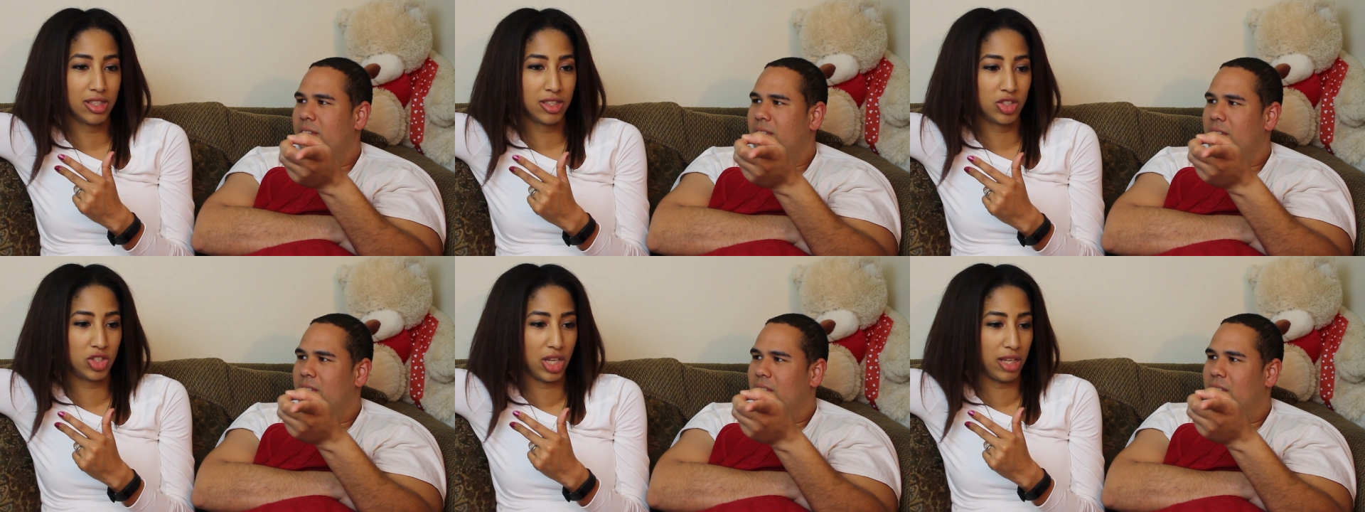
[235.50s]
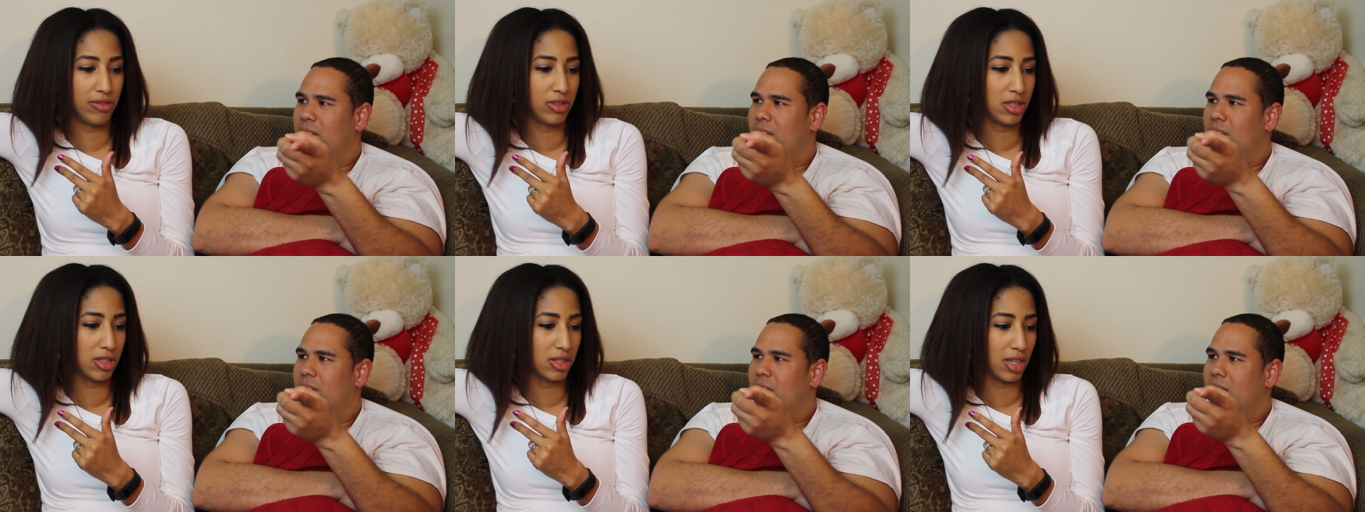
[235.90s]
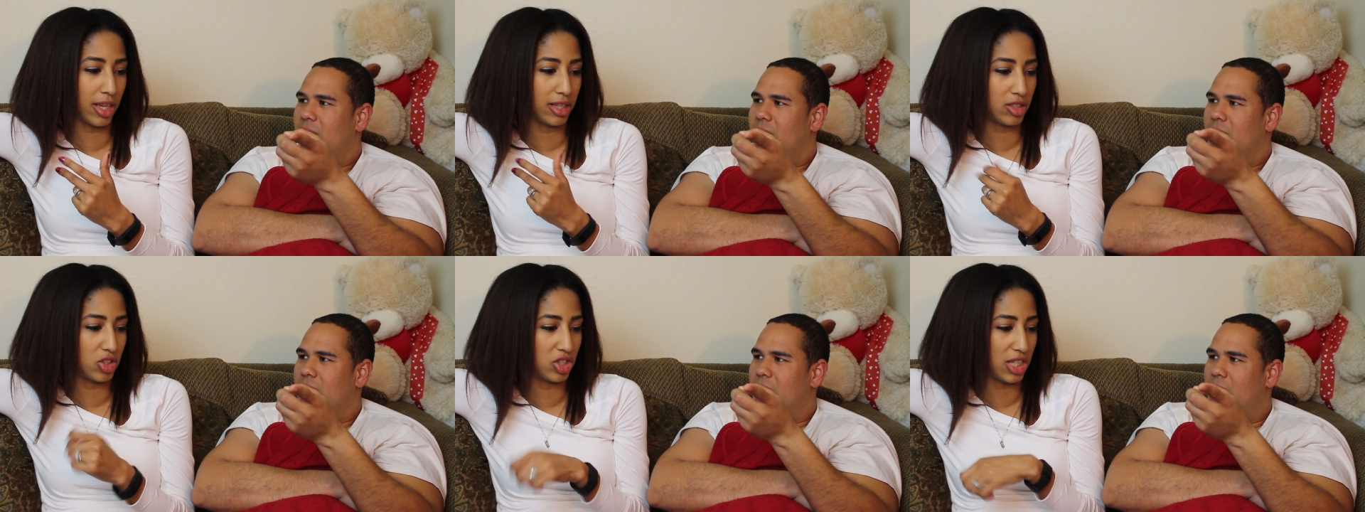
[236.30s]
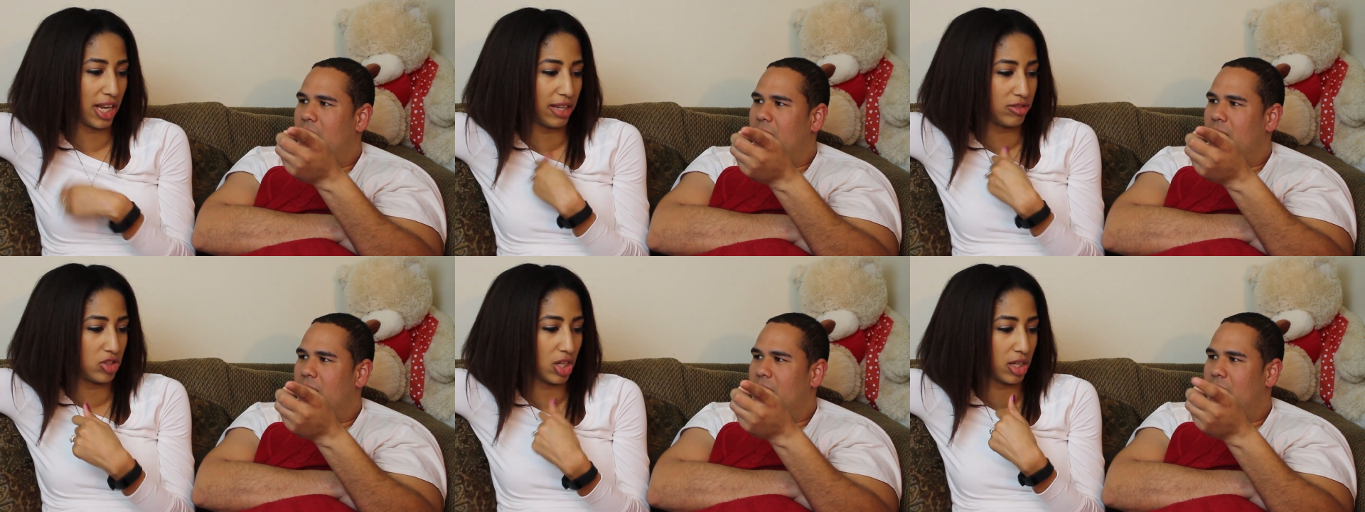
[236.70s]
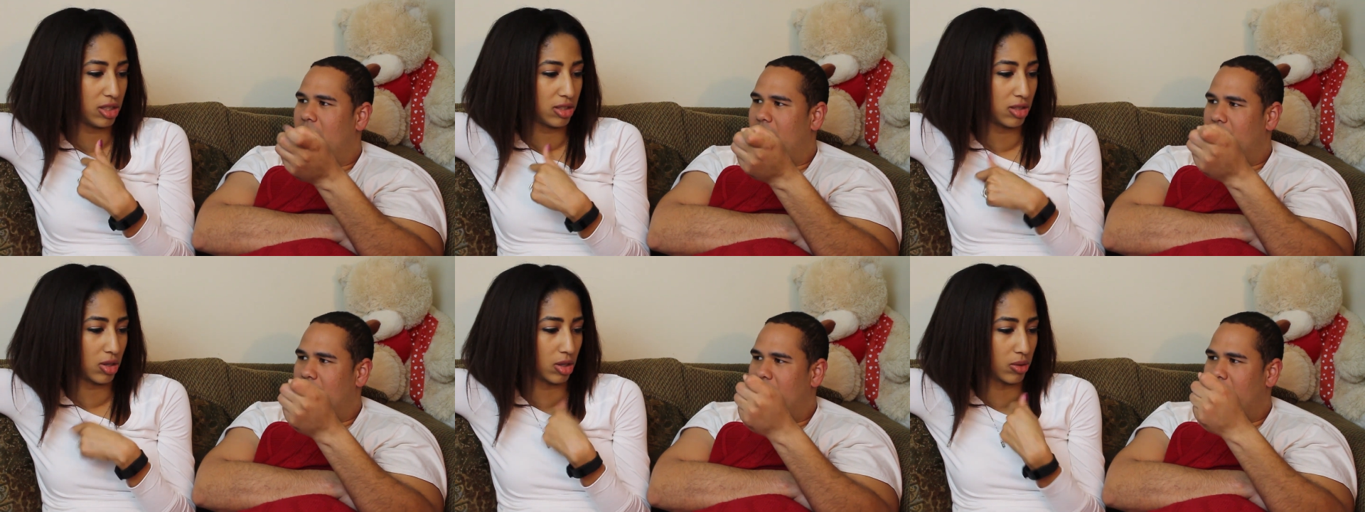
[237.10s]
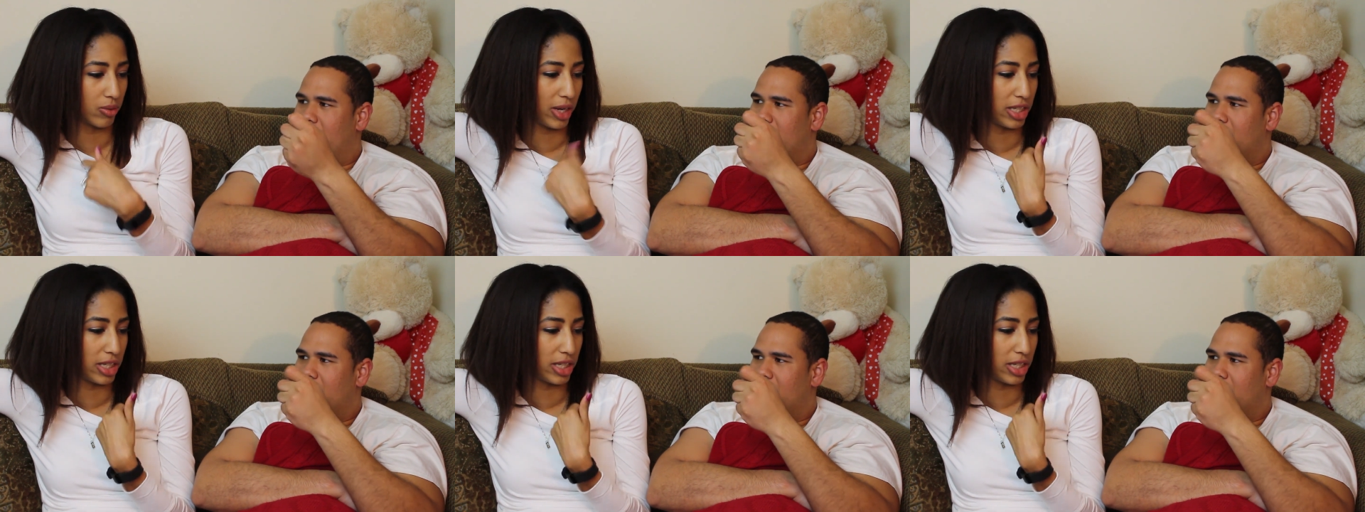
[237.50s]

Speaker 1: Have shavers like shave like, gels like, or like,